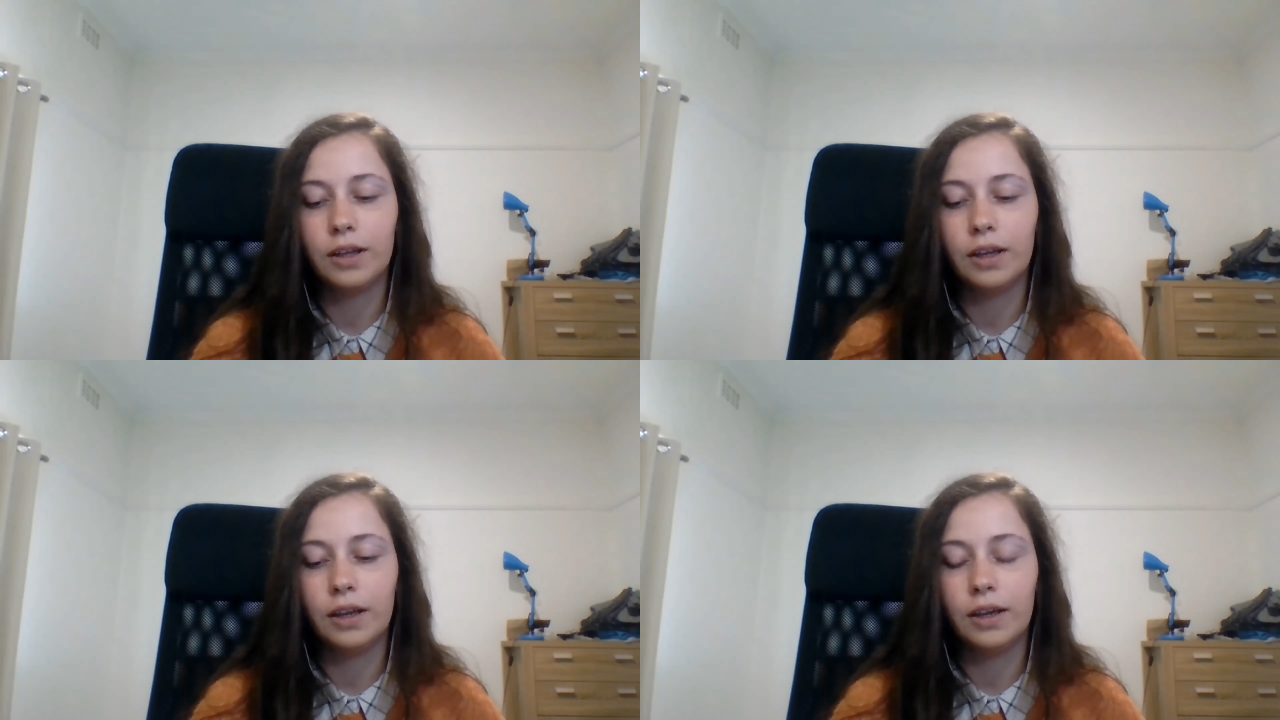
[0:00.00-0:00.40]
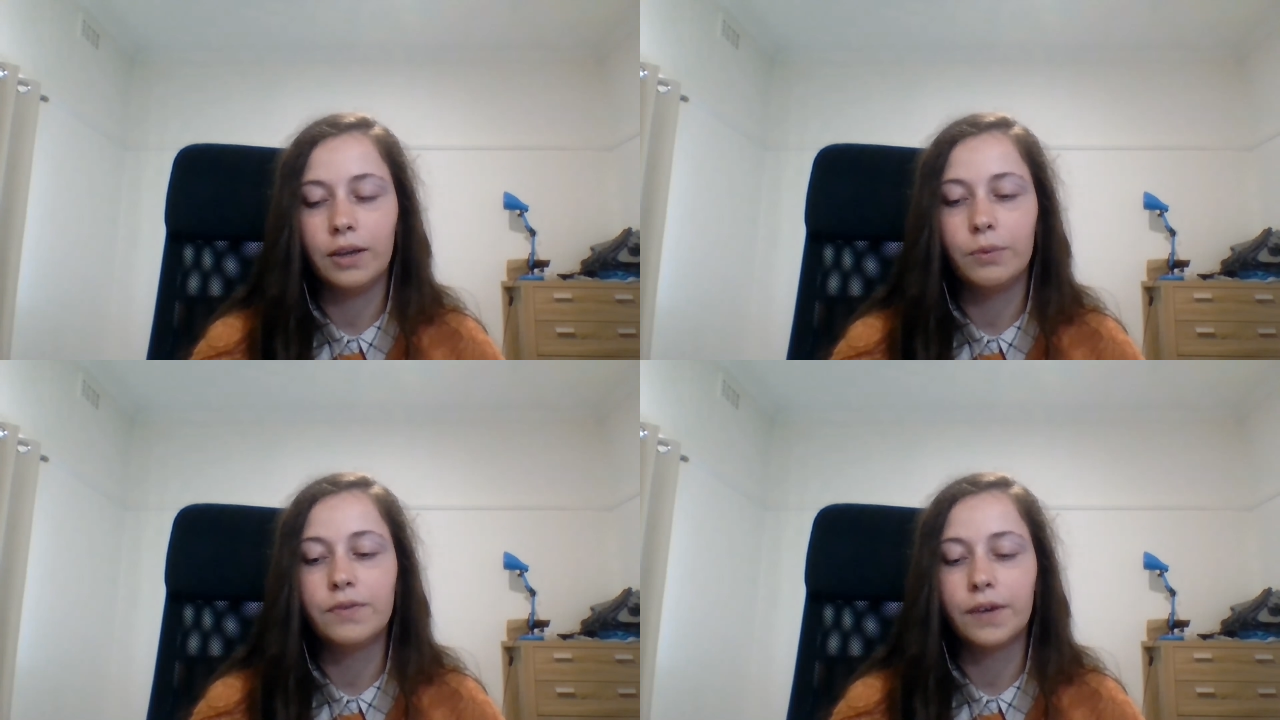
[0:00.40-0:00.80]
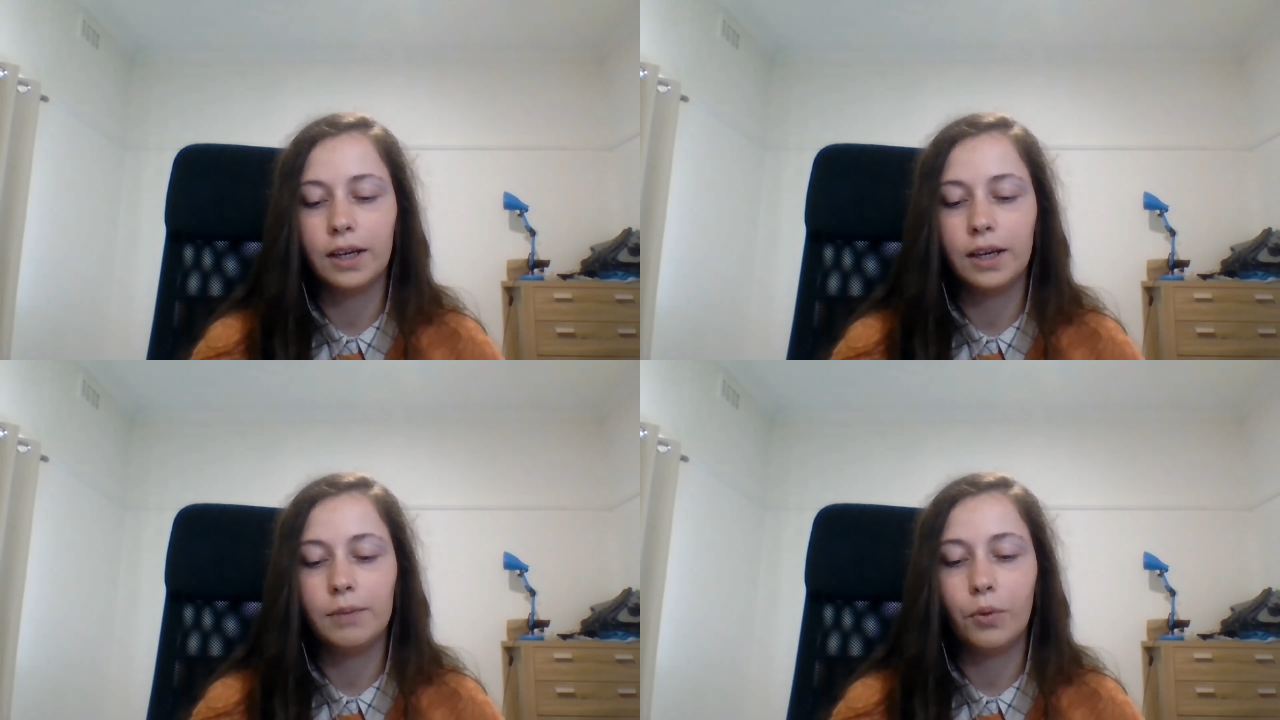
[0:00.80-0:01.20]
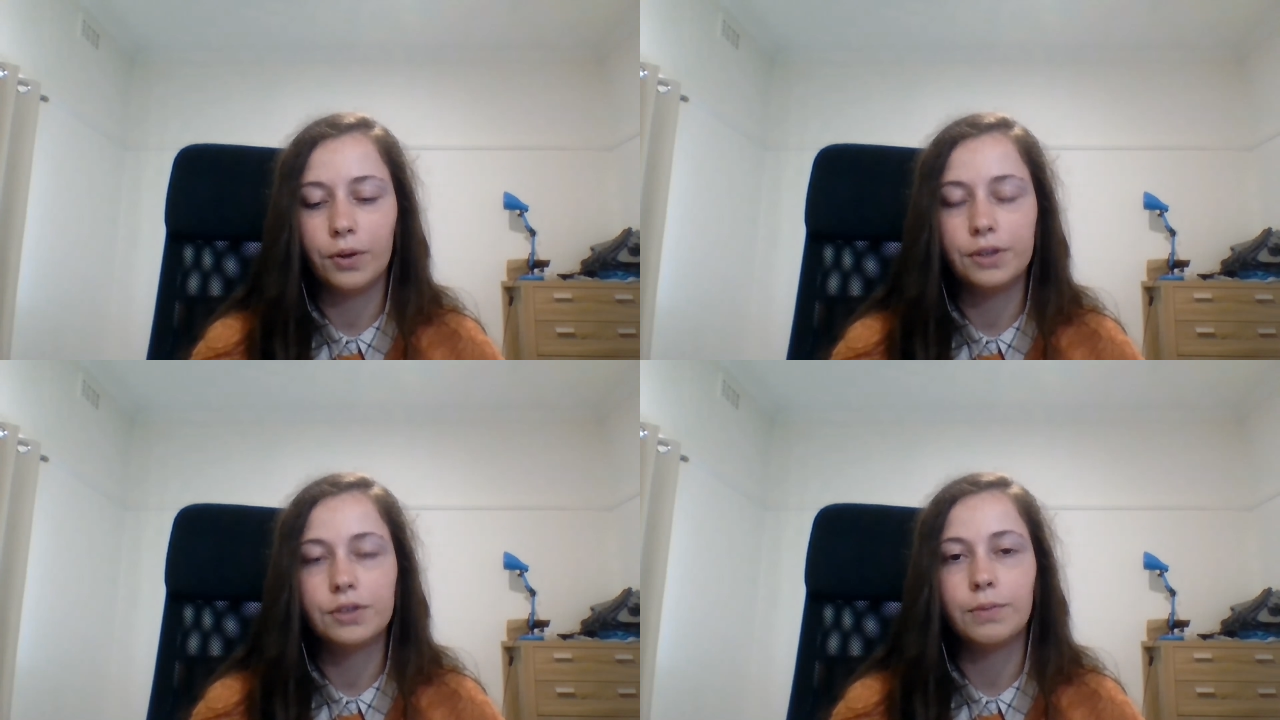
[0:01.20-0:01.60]
It was very
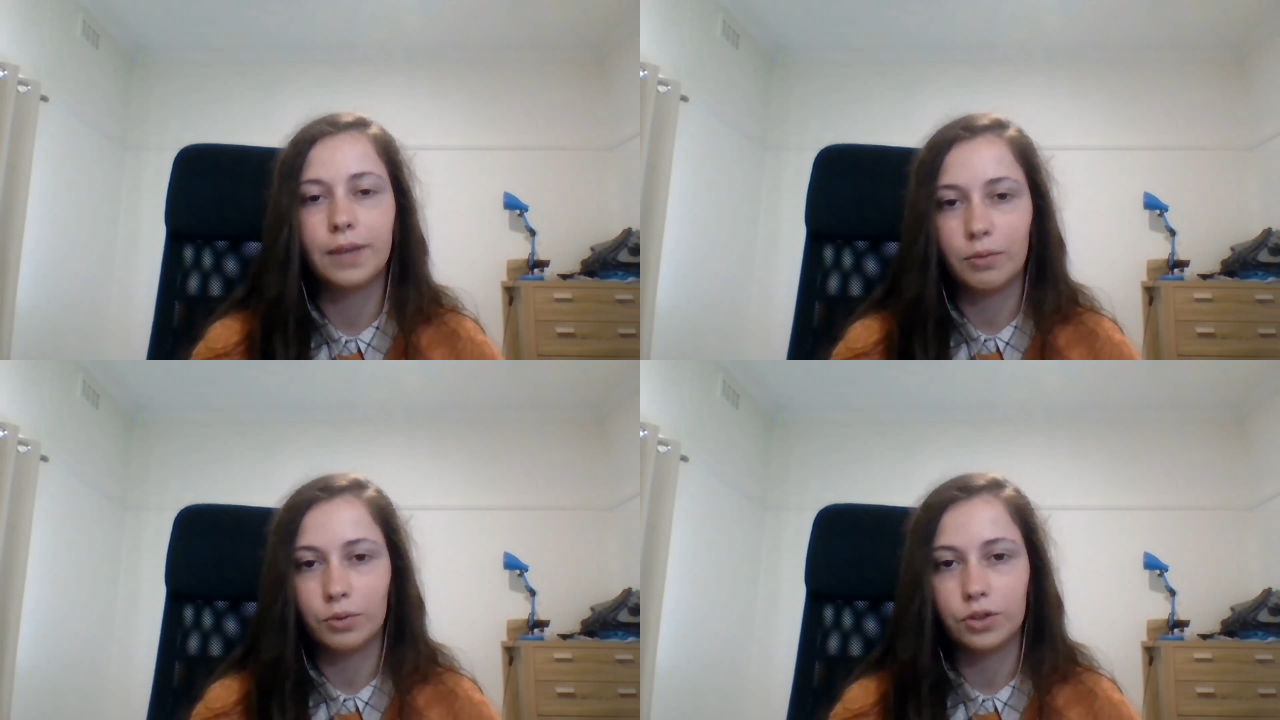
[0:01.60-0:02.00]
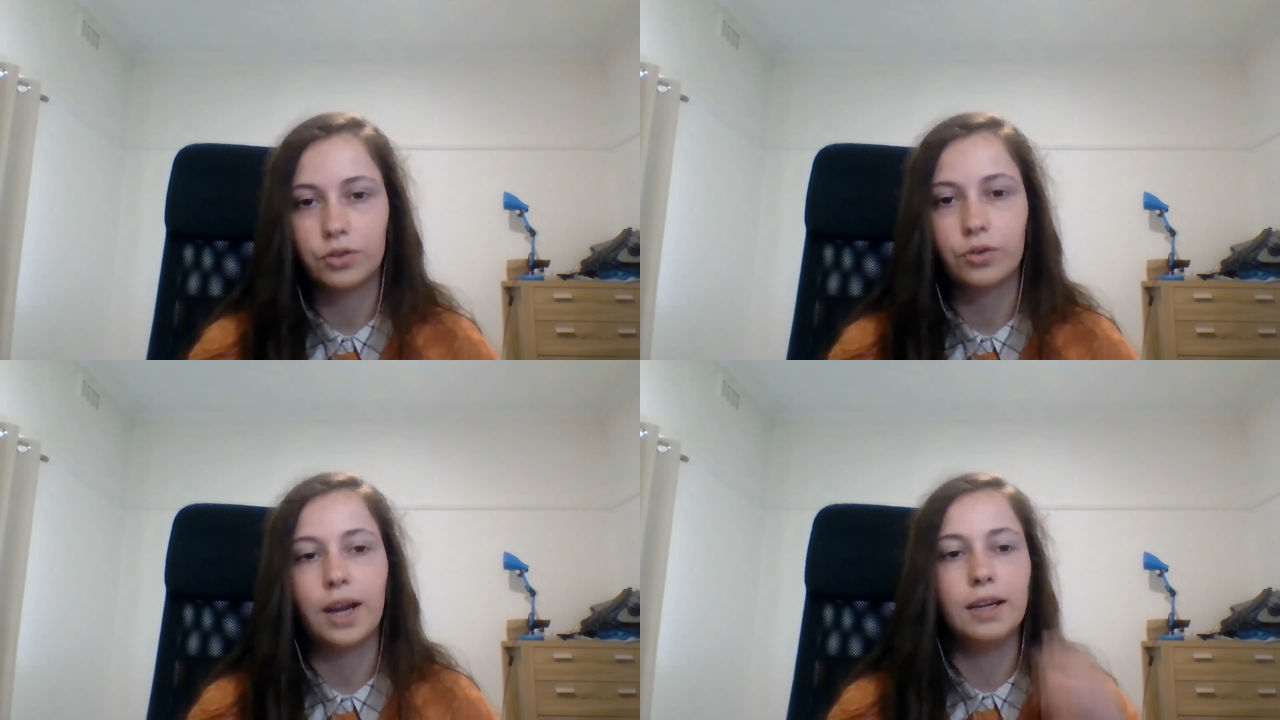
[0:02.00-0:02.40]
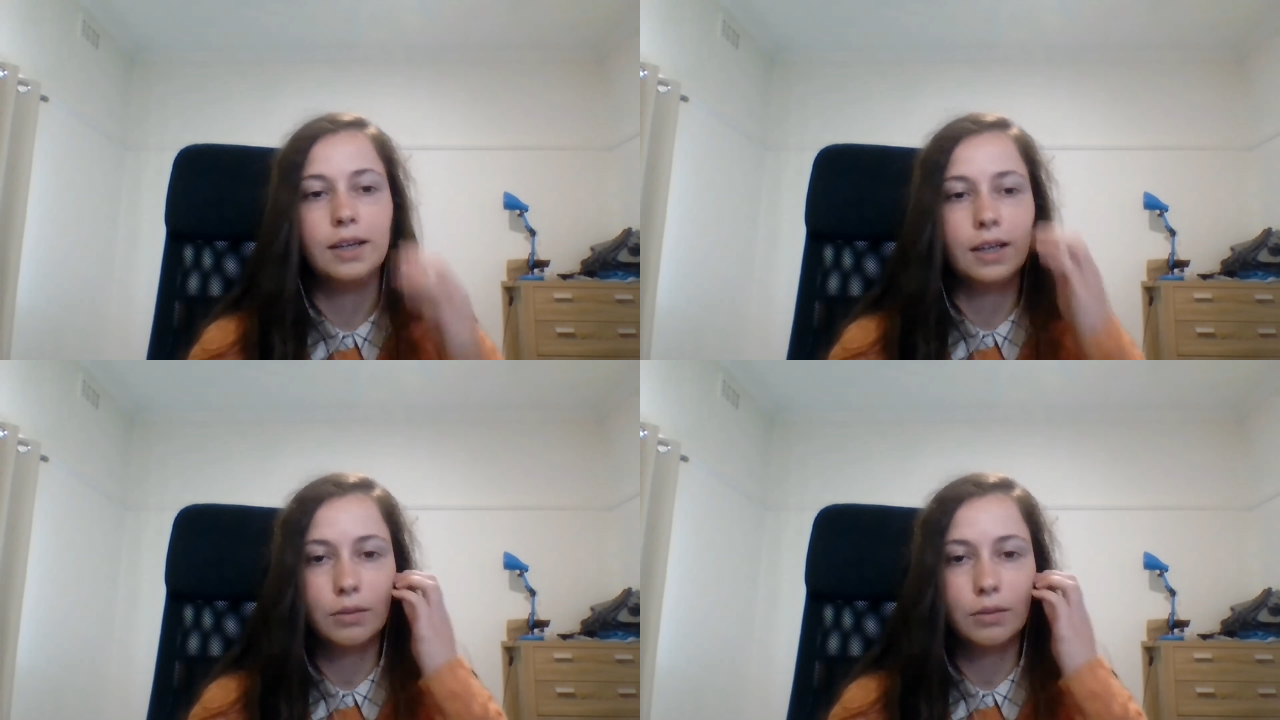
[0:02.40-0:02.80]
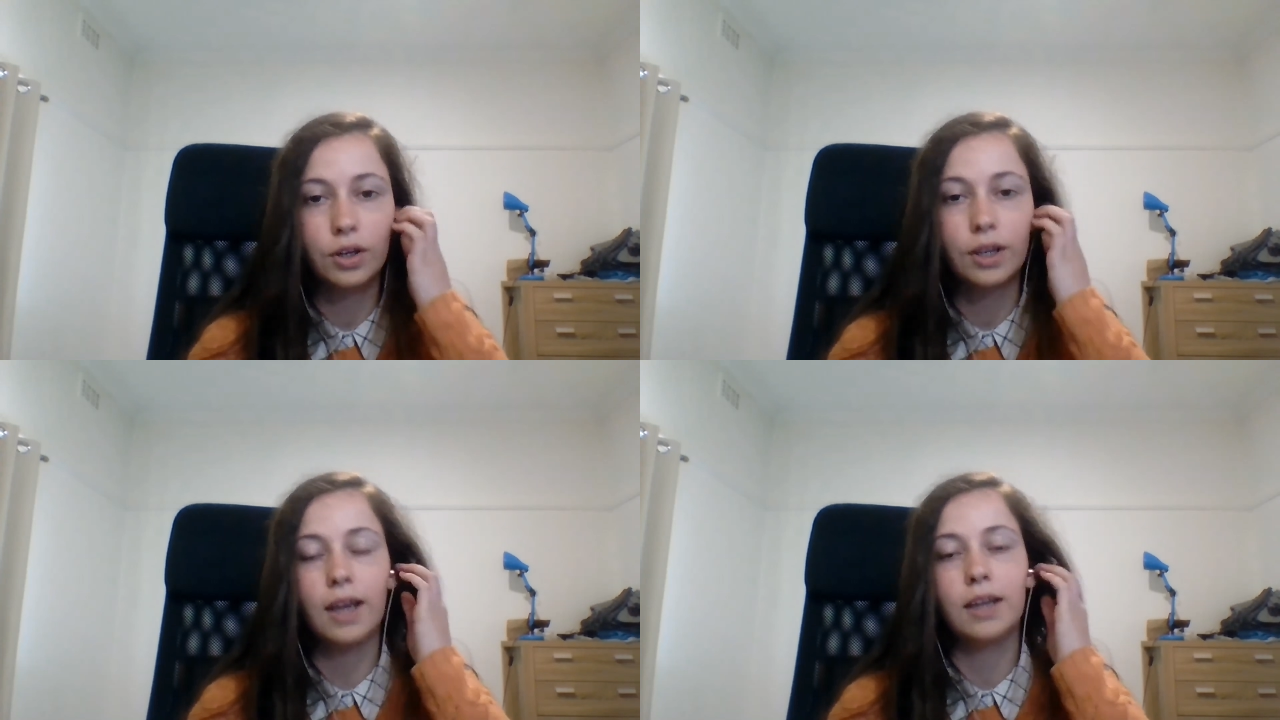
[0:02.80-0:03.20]
important to be able to trade and
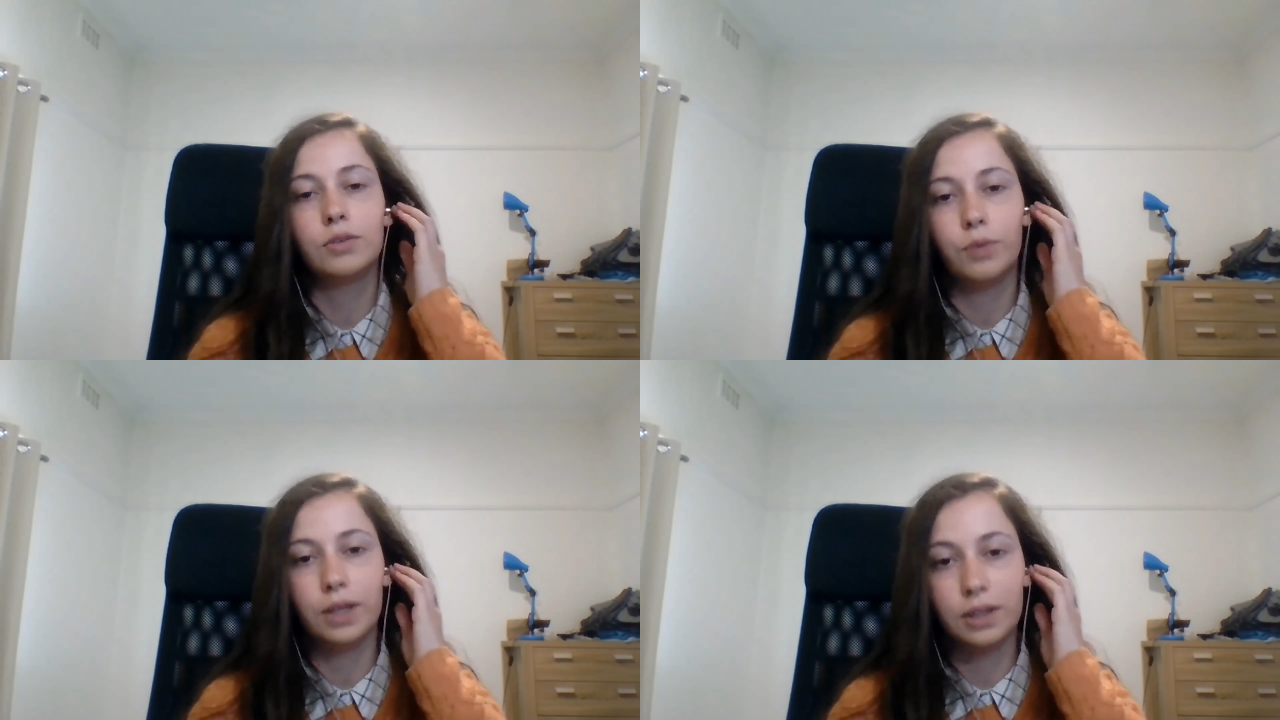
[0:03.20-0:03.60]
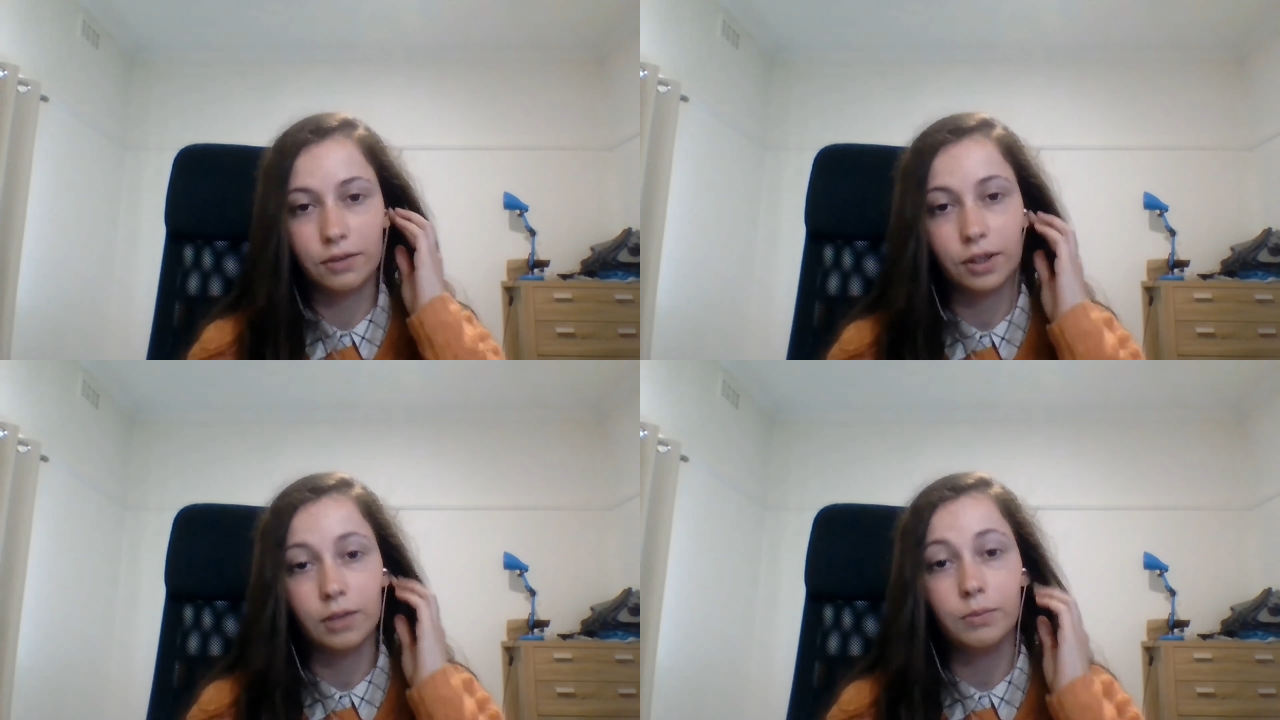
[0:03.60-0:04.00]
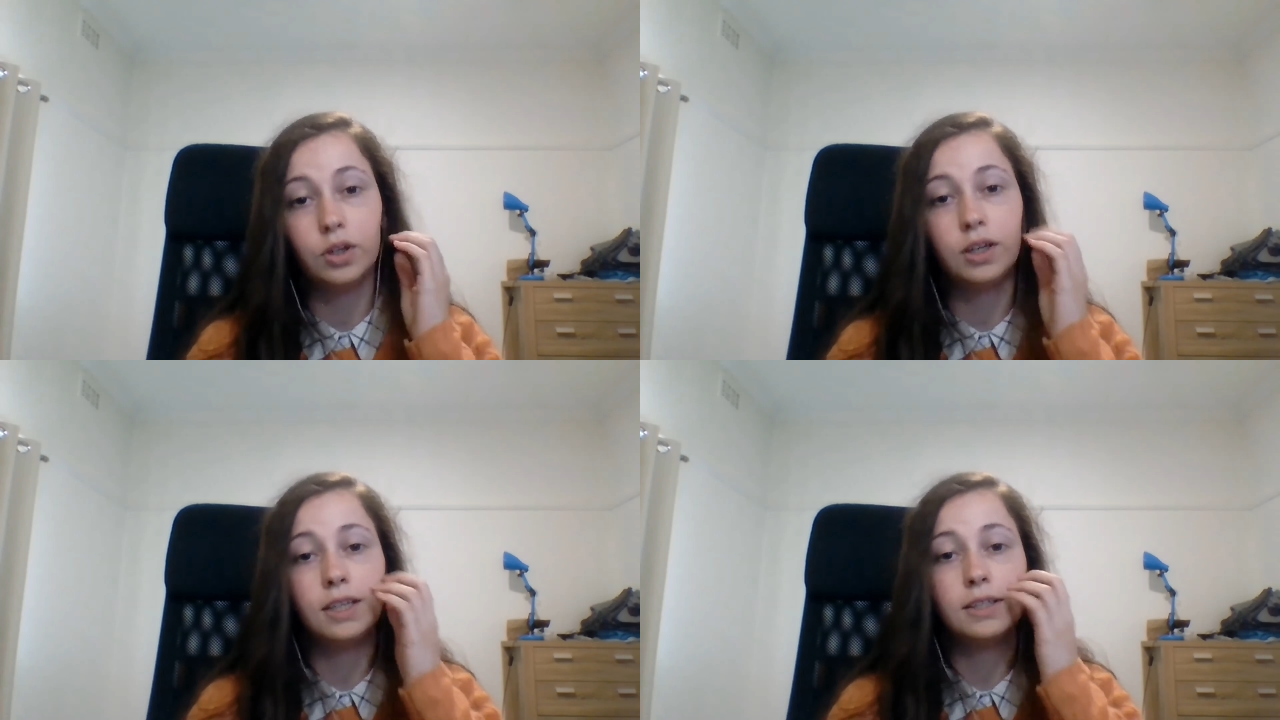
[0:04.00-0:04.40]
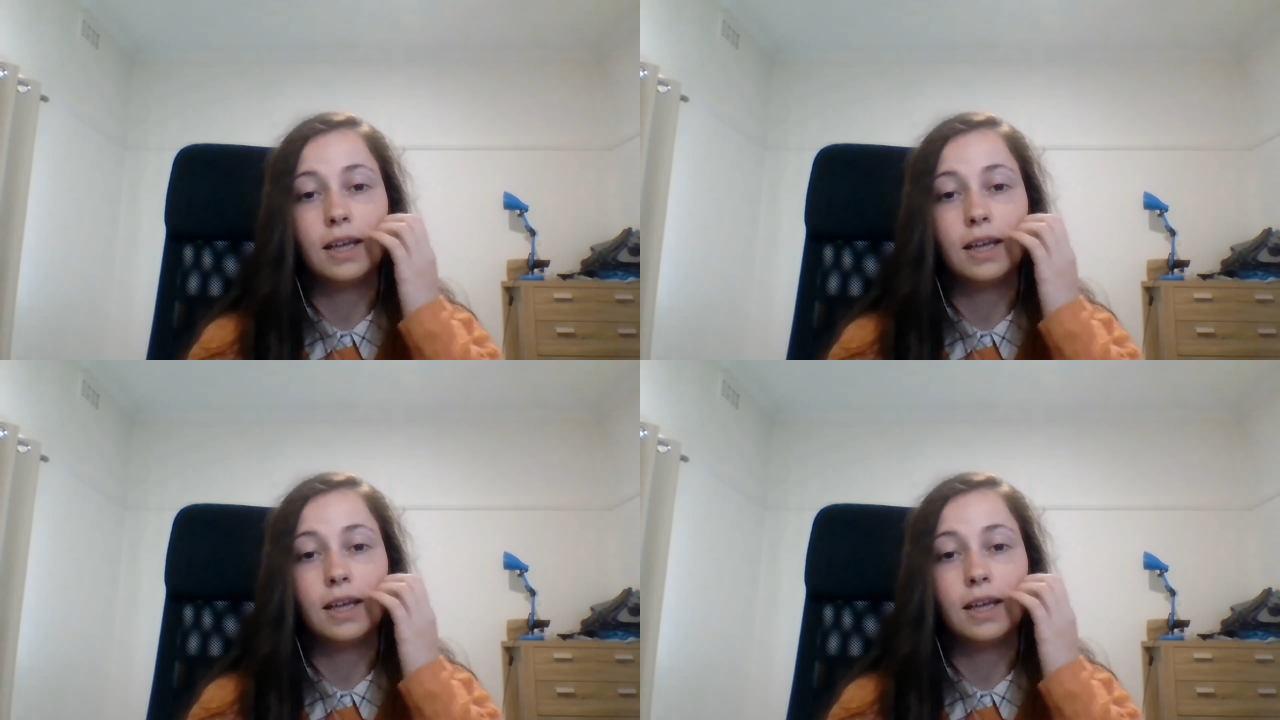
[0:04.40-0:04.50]
communicate with different communities,